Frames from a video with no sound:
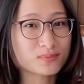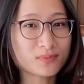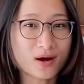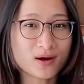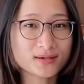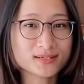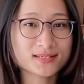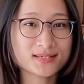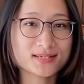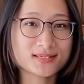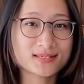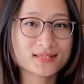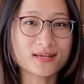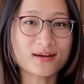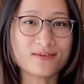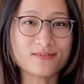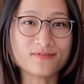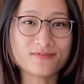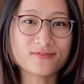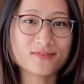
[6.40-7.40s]
2 boxes
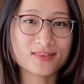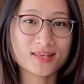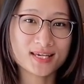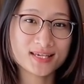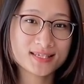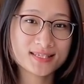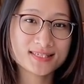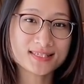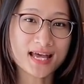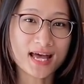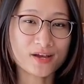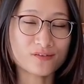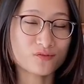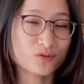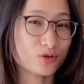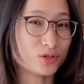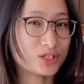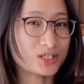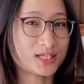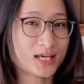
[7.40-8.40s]
of things
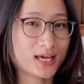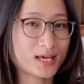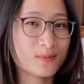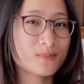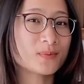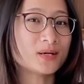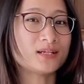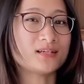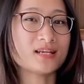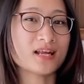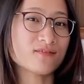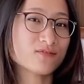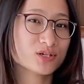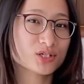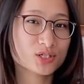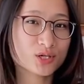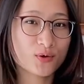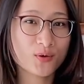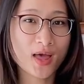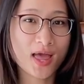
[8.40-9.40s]
I've crocheted but
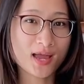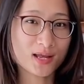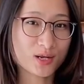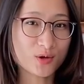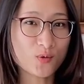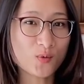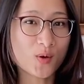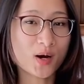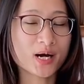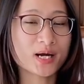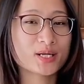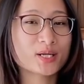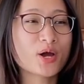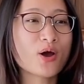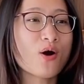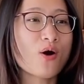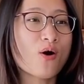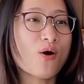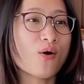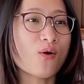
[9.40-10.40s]
never show
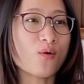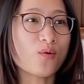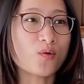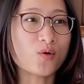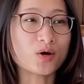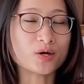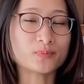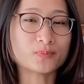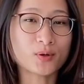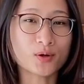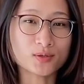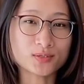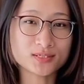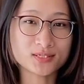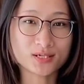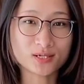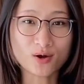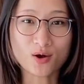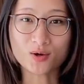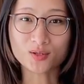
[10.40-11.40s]
anyone or
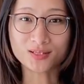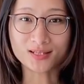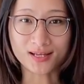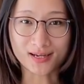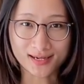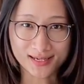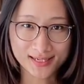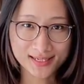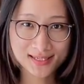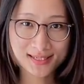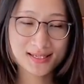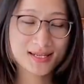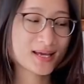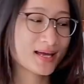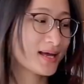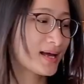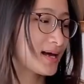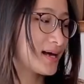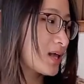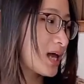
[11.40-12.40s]
posted online.
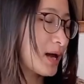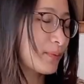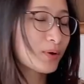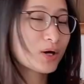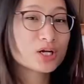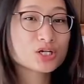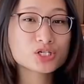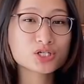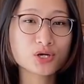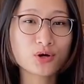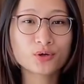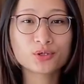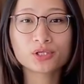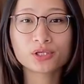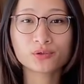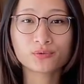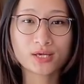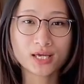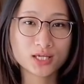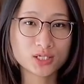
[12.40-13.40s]
I'm gonna show
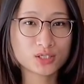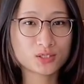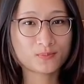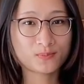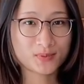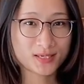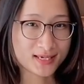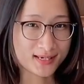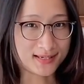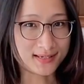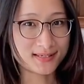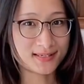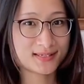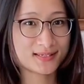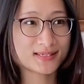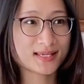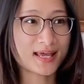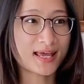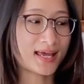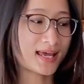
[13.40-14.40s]
you each
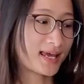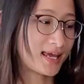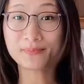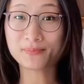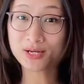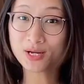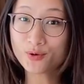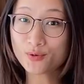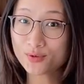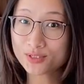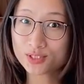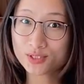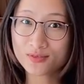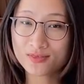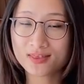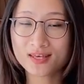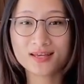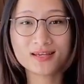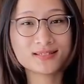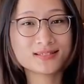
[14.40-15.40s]
piece. Let me know what
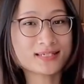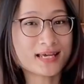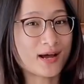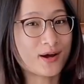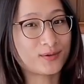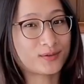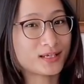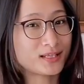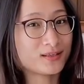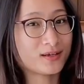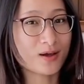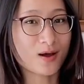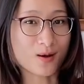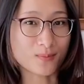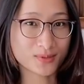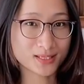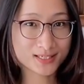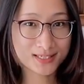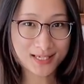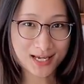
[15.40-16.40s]
you think down in the
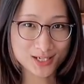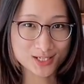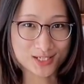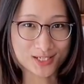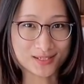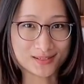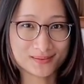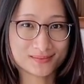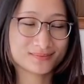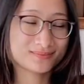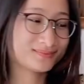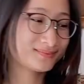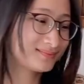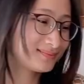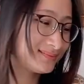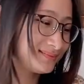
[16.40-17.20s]
comment section.